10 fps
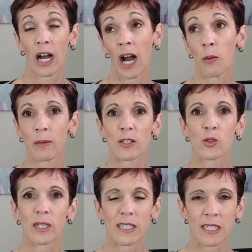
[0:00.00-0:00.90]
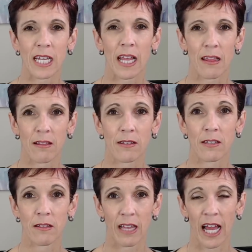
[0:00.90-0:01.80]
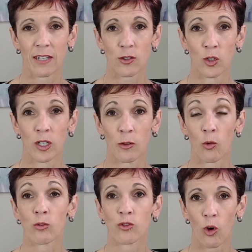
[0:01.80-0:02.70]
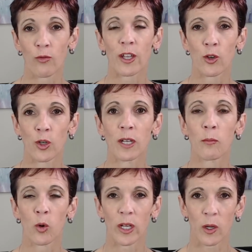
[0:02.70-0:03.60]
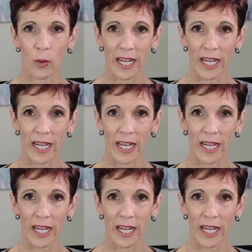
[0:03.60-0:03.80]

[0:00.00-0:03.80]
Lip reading: helping to extend that early or solve that early morning